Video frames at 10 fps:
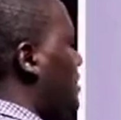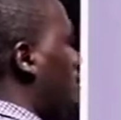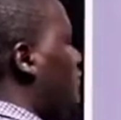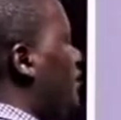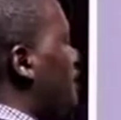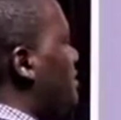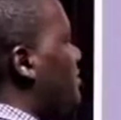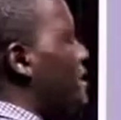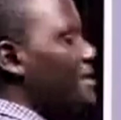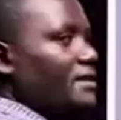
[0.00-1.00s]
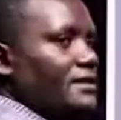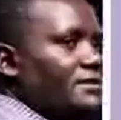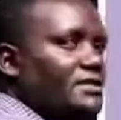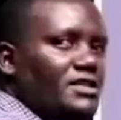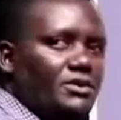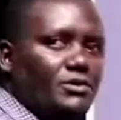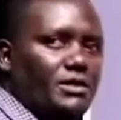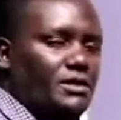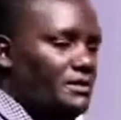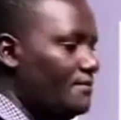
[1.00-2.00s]
The first month is
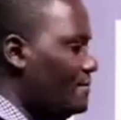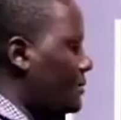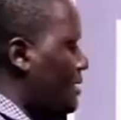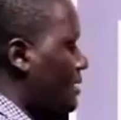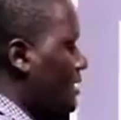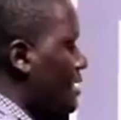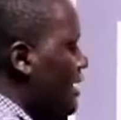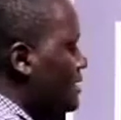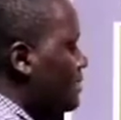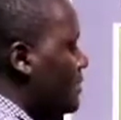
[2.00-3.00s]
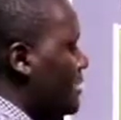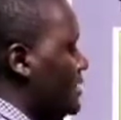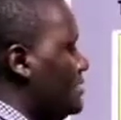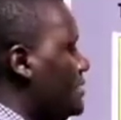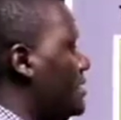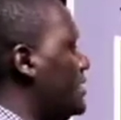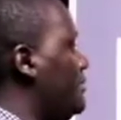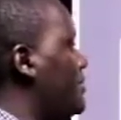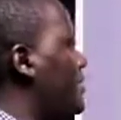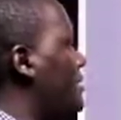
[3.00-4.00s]
January, and the last month is
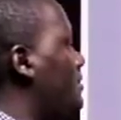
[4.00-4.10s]
December.